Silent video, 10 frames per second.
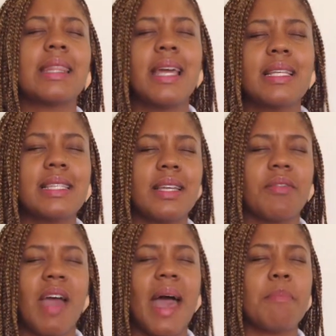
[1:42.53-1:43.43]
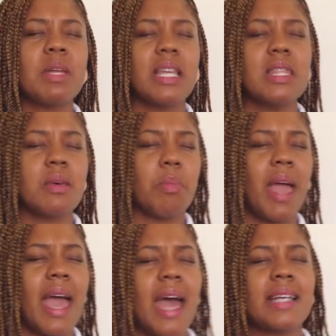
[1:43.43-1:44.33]
things that have happened in the
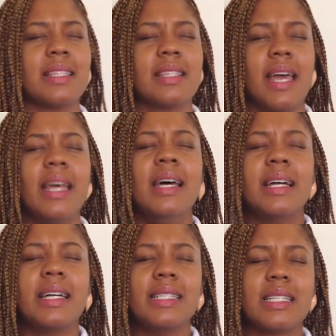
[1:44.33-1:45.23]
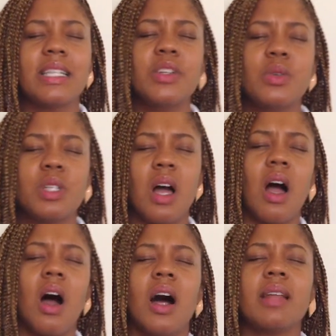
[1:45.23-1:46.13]
past that continue to
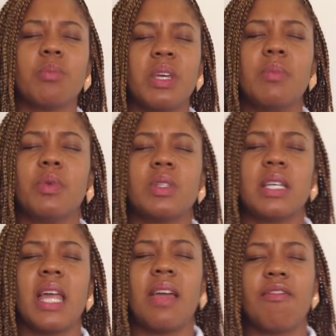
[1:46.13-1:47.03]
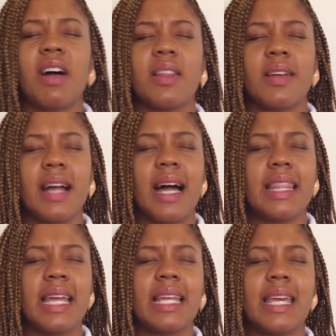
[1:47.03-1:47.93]
haunt people today, Father God,
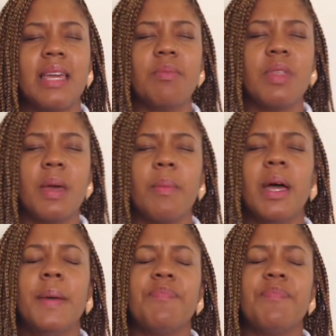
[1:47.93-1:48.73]
that keep them